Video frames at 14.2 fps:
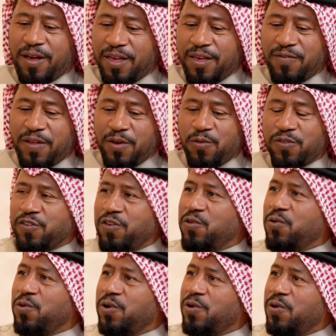Even we see you
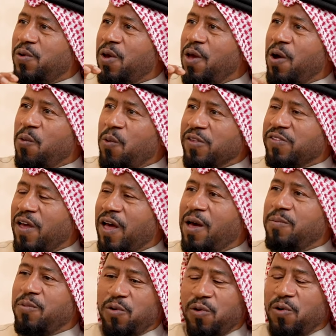on
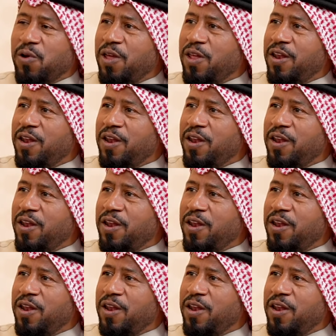WhatsApp or